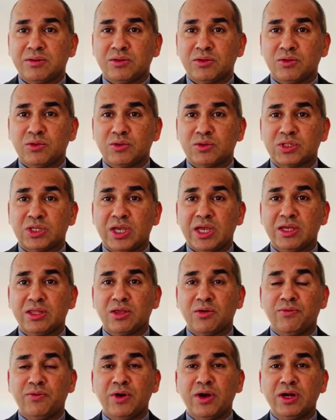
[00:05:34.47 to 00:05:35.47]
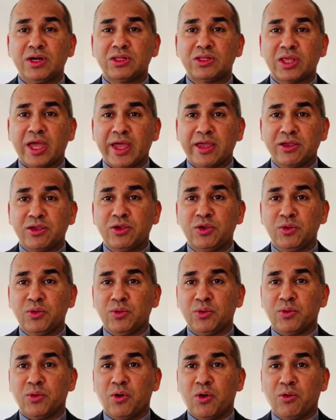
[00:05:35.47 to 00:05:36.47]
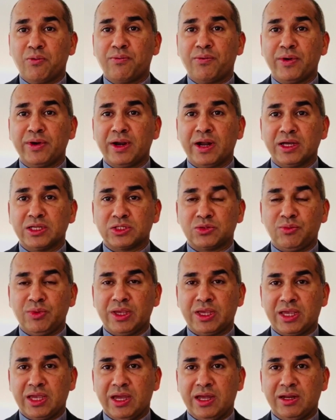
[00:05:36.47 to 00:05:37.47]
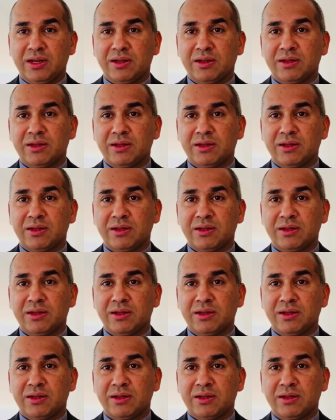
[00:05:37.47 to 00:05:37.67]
To say the word thank you often as we can.